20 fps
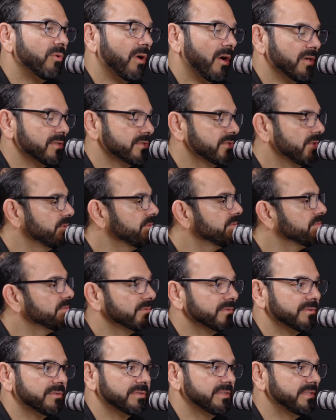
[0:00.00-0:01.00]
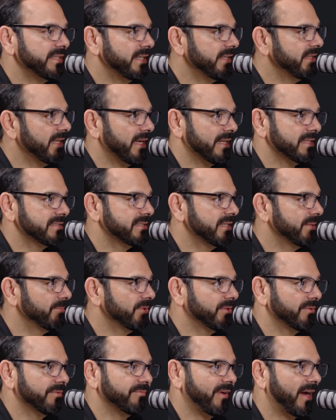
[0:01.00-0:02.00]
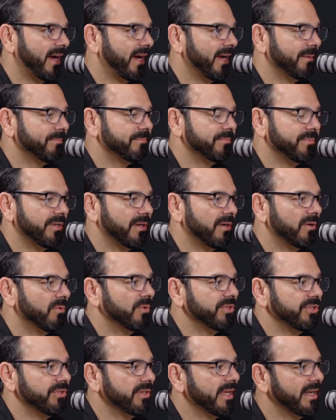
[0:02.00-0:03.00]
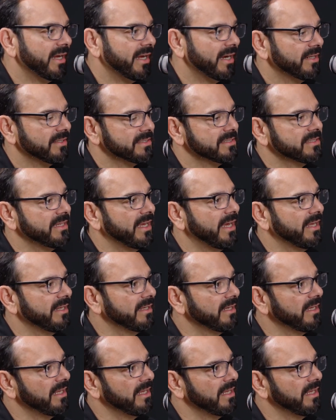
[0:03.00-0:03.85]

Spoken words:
also seen that similar vibe, when you get out on set